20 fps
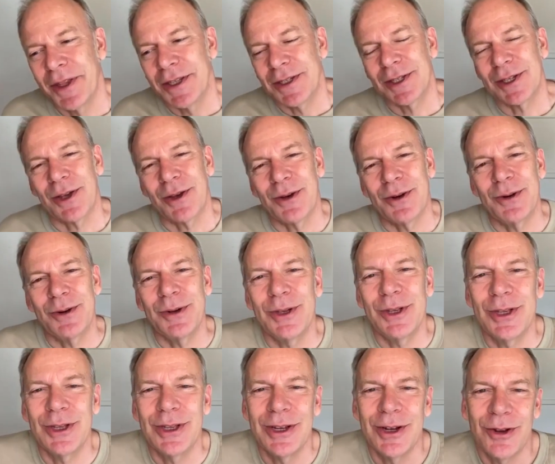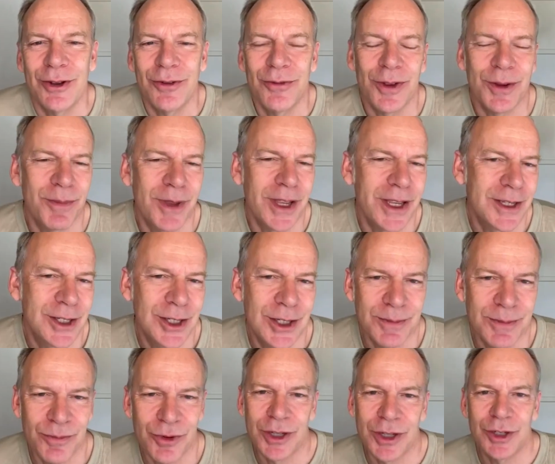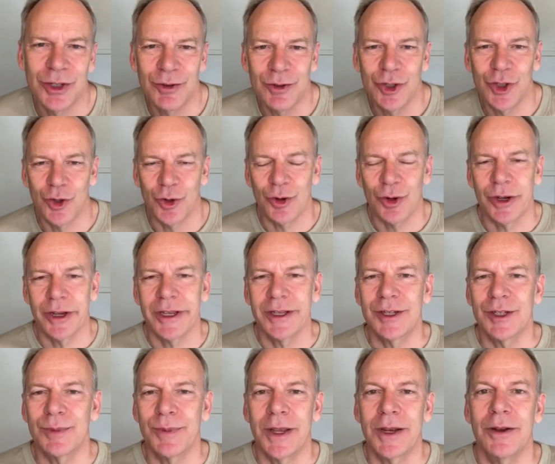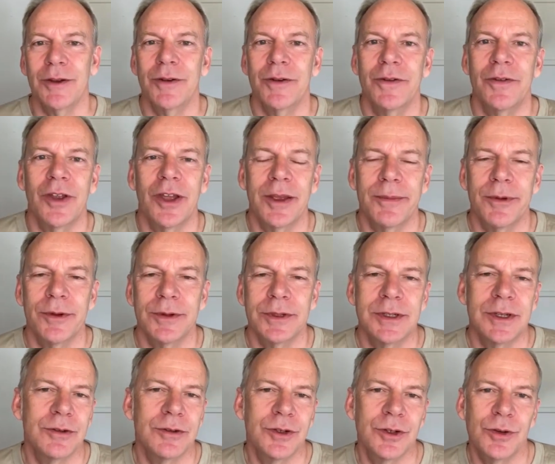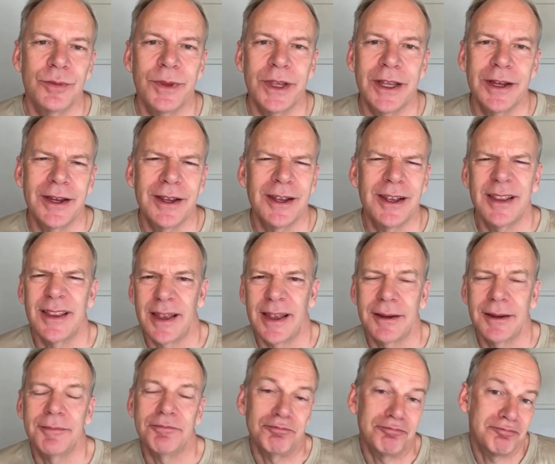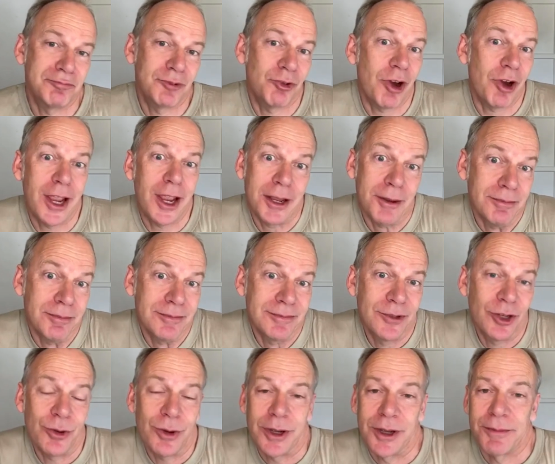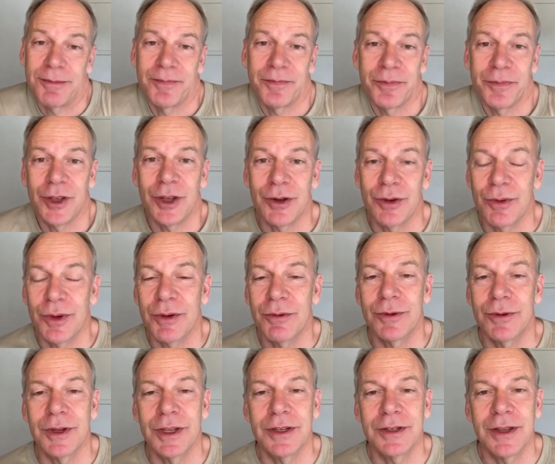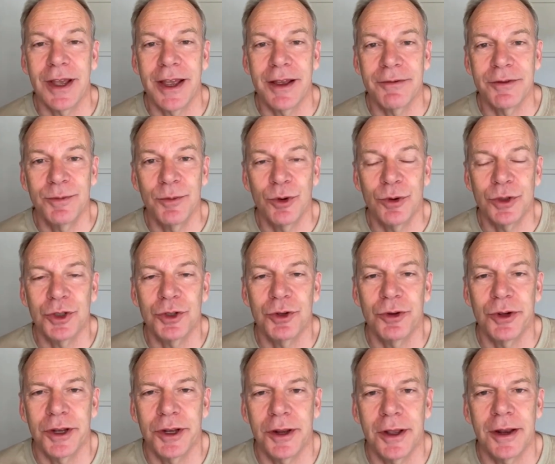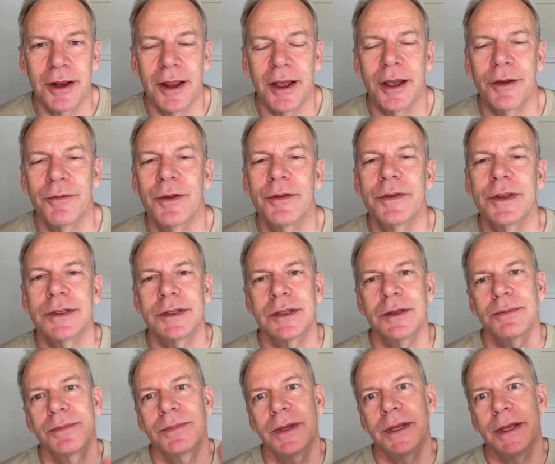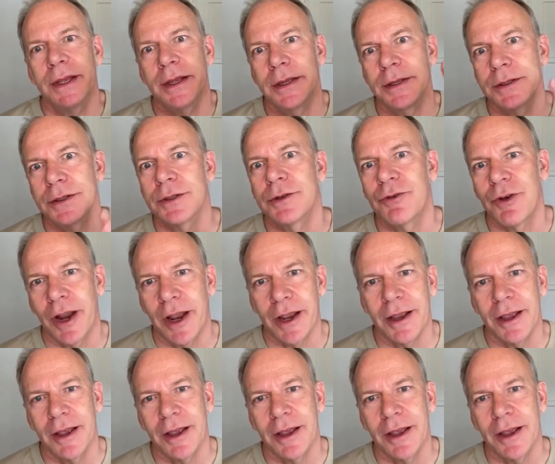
So, if it brings you joy to spend a lot of time on social media, then great, do it. We all need to have more joy in our life. If it's the biggest drag